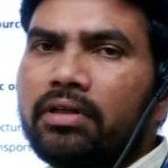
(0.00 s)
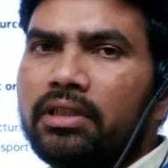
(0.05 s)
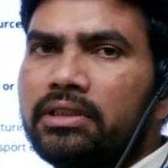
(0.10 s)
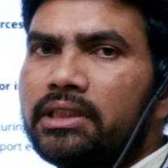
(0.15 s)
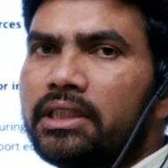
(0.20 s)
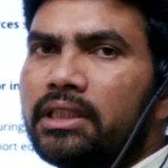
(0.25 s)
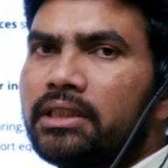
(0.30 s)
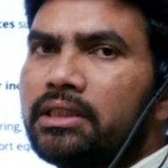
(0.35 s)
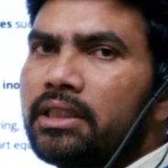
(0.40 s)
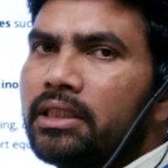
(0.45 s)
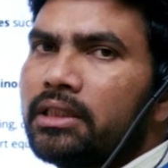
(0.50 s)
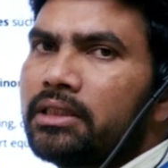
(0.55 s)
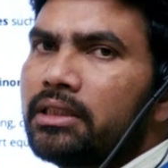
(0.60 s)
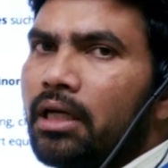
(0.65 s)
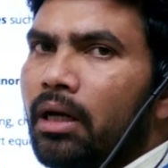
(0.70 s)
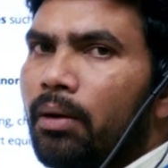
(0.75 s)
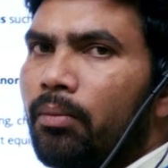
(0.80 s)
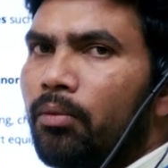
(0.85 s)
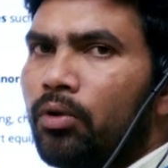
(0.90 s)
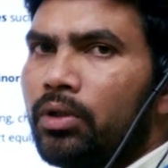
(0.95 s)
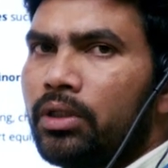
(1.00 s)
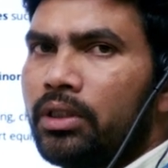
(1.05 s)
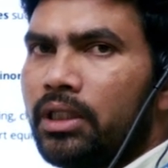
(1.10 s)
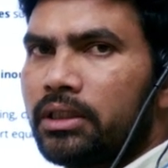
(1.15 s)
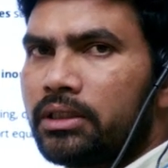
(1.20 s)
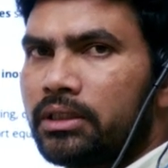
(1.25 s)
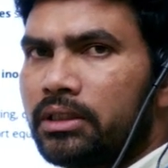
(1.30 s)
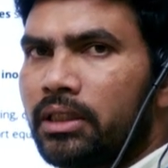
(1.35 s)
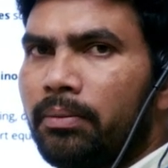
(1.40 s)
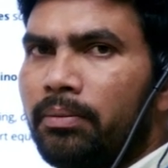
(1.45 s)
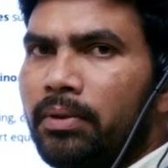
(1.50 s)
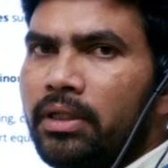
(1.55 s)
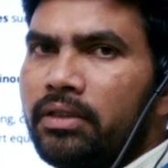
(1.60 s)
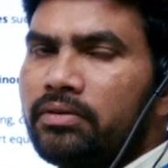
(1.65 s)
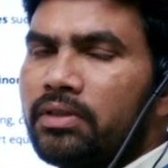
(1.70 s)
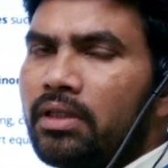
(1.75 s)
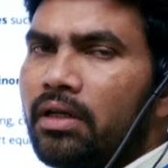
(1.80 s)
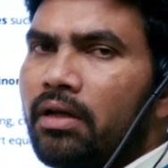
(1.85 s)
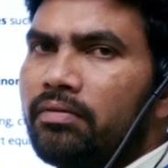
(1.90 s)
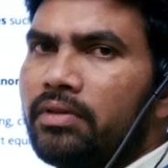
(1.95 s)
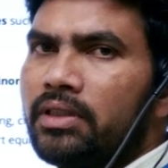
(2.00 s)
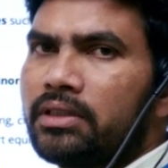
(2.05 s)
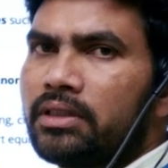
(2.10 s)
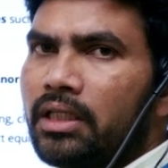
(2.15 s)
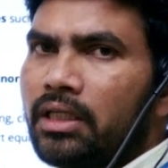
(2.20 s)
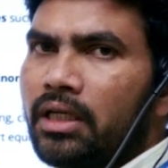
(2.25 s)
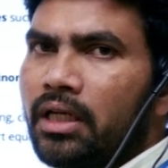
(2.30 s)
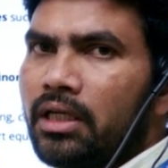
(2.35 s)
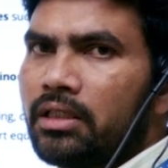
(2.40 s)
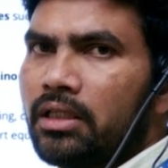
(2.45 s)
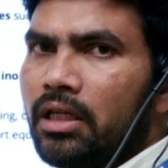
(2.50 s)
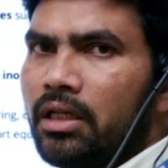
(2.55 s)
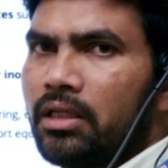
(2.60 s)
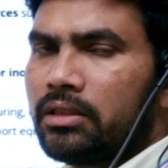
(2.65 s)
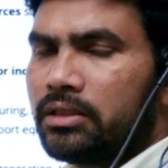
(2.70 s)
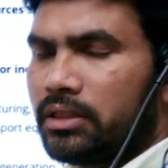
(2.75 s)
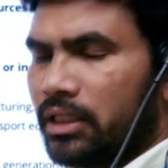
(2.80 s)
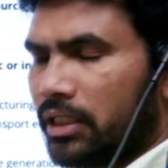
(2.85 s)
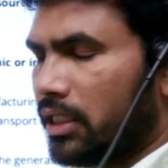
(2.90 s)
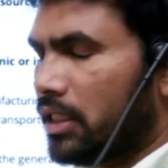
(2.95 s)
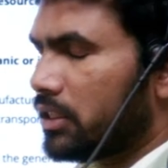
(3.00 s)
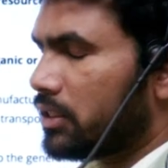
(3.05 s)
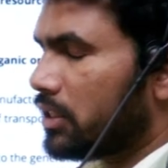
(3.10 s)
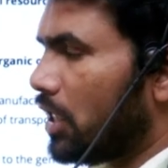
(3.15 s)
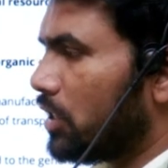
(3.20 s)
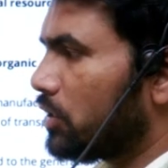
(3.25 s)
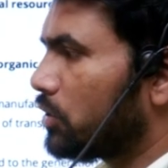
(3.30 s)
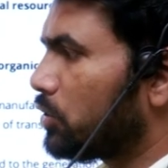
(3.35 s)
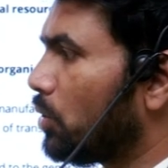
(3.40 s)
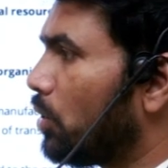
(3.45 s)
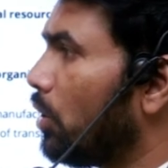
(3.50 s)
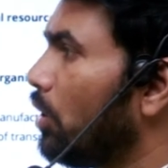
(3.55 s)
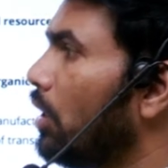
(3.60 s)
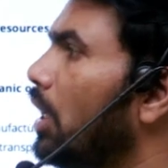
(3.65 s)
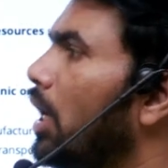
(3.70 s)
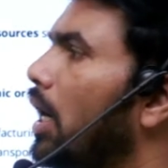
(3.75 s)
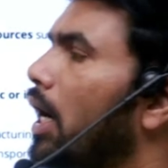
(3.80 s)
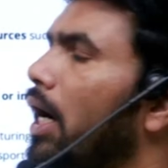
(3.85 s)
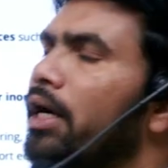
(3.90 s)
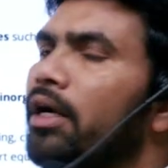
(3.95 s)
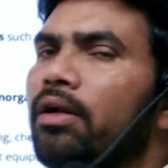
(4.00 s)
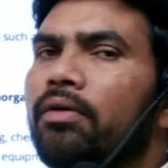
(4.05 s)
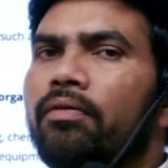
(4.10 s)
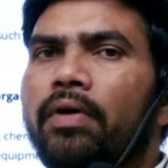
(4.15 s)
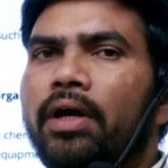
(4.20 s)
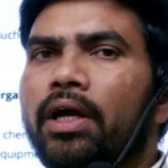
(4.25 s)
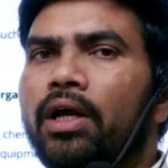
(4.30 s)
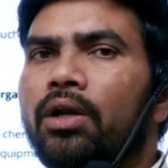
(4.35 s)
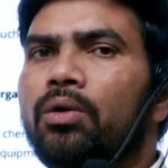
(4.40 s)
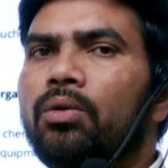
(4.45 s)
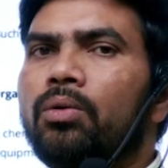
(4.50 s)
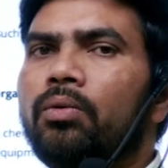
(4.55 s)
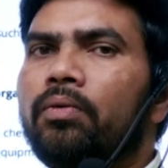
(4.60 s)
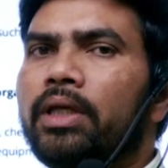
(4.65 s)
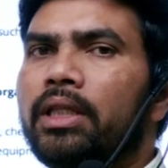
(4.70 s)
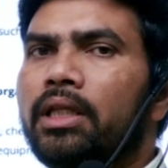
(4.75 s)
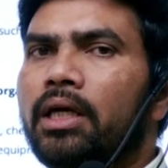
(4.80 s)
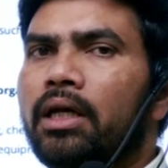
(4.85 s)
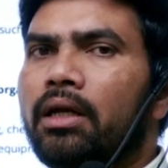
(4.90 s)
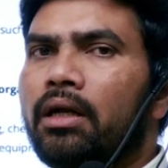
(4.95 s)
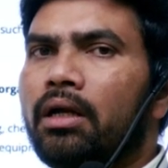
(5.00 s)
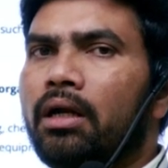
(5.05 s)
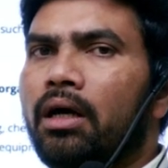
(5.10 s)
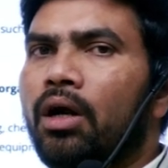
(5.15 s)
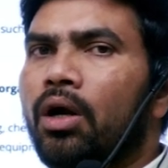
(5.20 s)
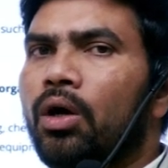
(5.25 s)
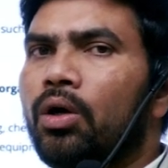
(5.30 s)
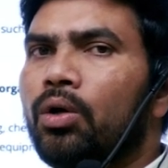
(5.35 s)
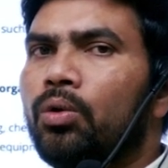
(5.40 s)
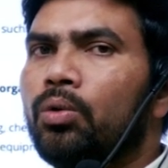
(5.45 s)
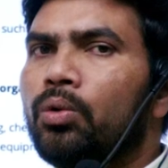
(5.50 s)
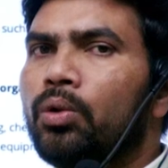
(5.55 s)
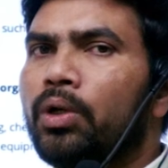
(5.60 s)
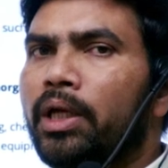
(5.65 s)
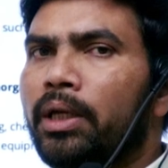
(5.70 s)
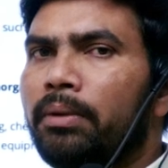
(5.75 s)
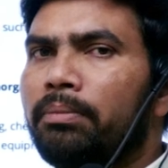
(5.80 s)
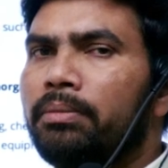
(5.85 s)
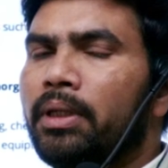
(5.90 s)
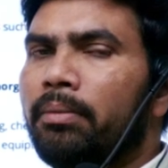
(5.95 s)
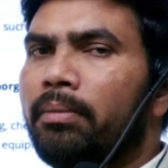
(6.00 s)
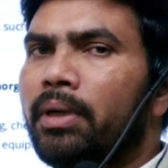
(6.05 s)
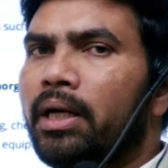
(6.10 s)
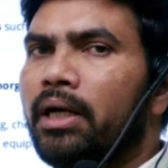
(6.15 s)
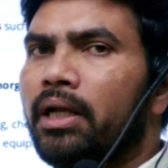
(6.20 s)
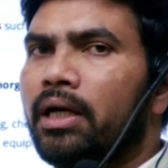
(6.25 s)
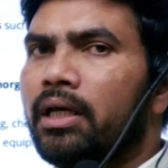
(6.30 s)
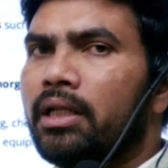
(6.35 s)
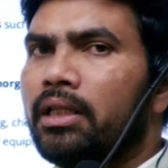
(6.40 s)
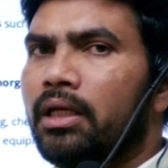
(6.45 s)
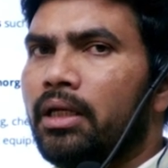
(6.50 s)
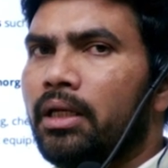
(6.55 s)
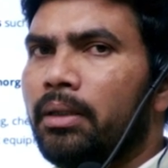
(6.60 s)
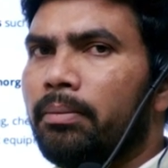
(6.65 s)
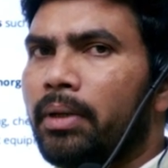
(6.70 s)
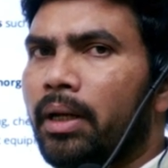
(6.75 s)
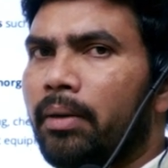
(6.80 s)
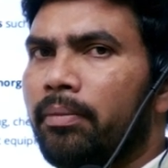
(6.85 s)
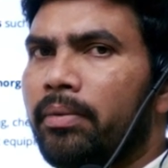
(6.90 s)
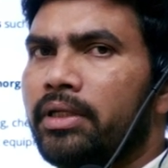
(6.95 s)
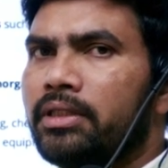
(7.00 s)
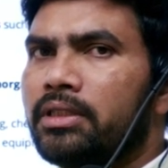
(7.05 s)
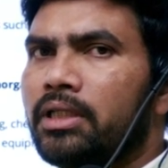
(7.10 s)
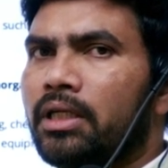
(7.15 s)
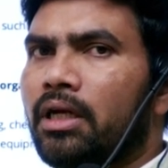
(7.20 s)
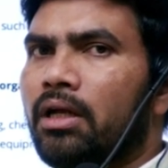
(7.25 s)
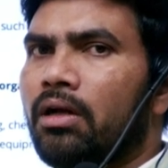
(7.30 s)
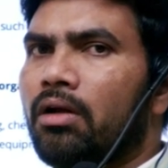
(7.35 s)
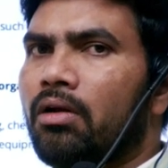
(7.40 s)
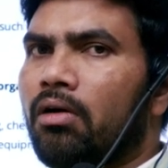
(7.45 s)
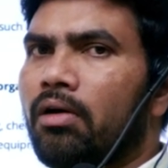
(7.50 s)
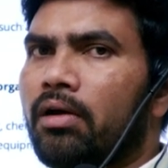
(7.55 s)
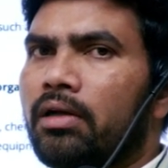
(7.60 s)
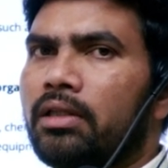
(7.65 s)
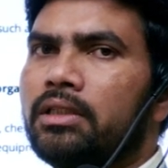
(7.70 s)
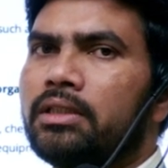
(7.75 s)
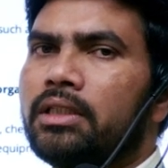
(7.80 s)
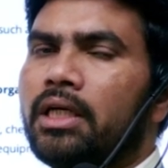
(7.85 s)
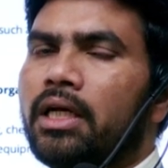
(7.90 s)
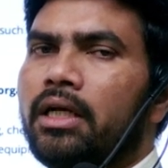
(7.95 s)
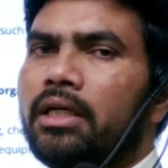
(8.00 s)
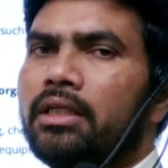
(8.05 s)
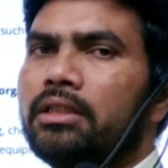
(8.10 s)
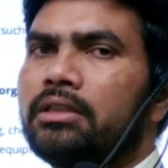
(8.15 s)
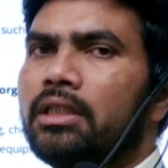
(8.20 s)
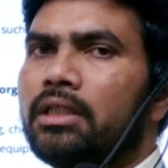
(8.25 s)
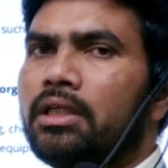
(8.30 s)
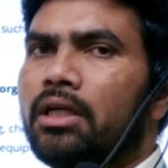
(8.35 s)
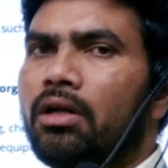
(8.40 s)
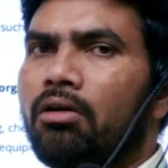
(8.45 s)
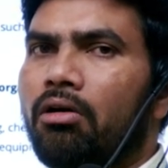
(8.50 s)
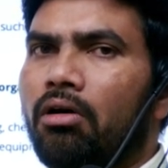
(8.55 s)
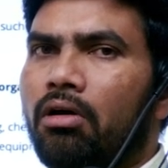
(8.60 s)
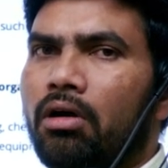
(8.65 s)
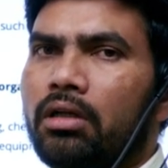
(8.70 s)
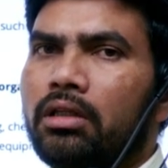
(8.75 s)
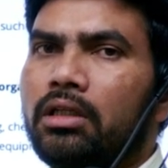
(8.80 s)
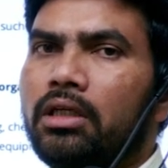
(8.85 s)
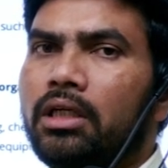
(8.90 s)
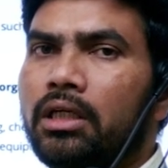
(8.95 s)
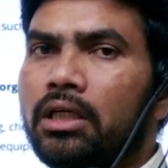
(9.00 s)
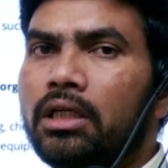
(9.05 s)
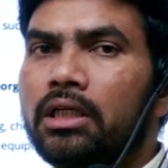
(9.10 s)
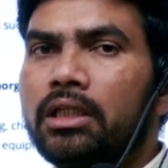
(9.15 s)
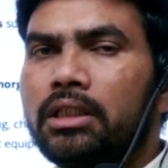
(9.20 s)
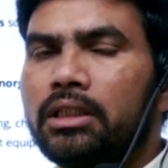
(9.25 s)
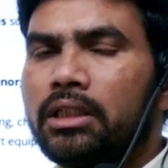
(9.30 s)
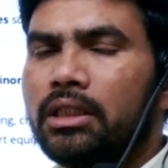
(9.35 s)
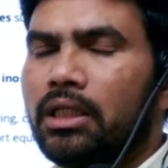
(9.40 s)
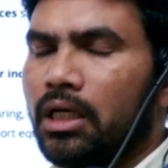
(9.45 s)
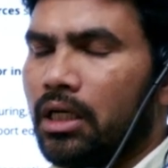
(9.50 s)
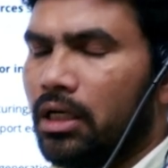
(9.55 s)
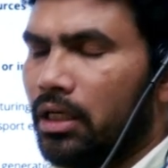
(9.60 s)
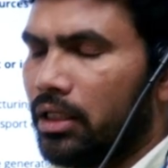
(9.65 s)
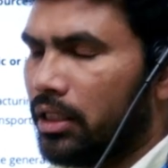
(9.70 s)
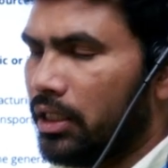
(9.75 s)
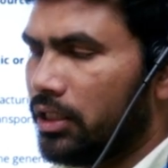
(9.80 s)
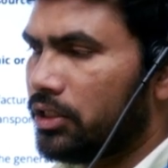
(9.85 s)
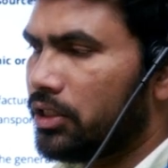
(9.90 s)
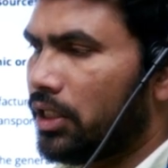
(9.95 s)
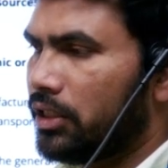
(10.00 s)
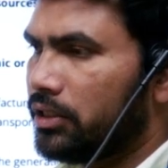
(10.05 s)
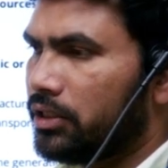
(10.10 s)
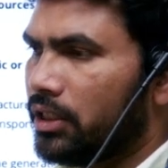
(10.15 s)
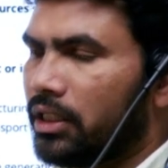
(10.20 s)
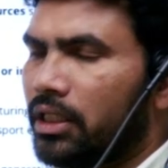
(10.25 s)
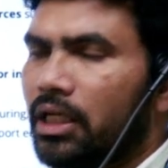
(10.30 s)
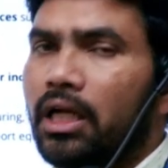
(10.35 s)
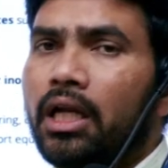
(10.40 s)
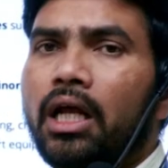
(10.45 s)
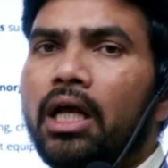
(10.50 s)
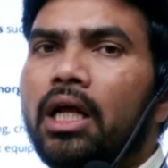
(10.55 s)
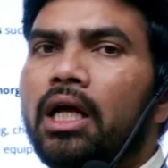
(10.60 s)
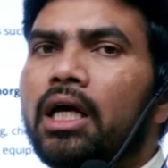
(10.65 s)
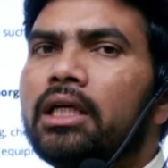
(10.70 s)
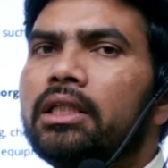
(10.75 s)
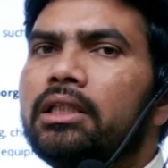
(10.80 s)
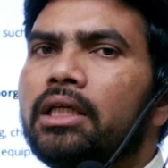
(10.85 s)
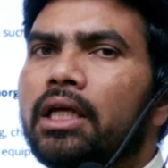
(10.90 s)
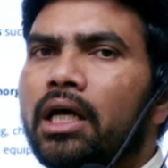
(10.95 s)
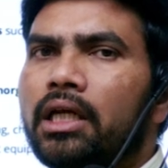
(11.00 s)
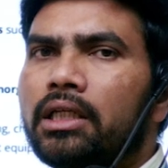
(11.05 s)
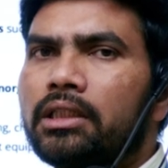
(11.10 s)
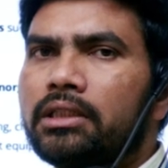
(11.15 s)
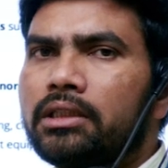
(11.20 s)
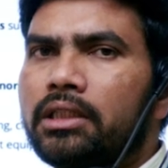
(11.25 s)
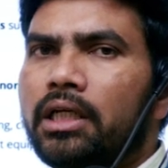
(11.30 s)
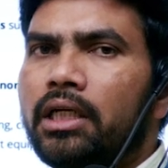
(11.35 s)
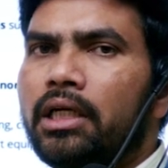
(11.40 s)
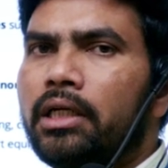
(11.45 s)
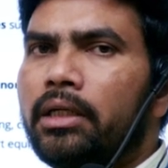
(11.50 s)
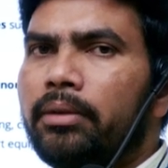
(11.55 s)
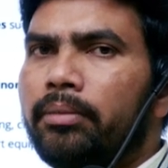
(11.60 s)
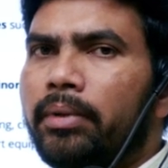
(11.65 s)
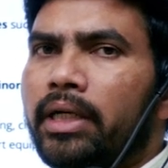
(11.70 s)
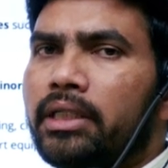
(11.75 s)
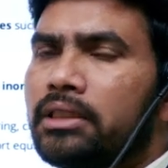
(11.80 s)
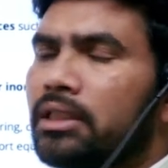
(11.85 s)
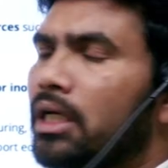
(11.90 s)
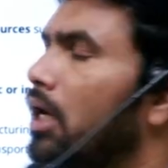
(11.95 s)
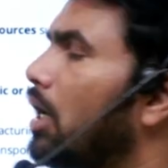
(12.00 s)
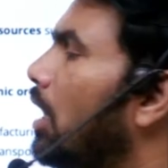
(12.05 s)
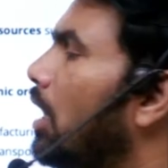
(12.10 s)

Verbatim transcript: consensus about the subdivision of the sectors also, and the way to whether to keep them under the primary sector or the secondary sector or the tertiary sector. There are still debates.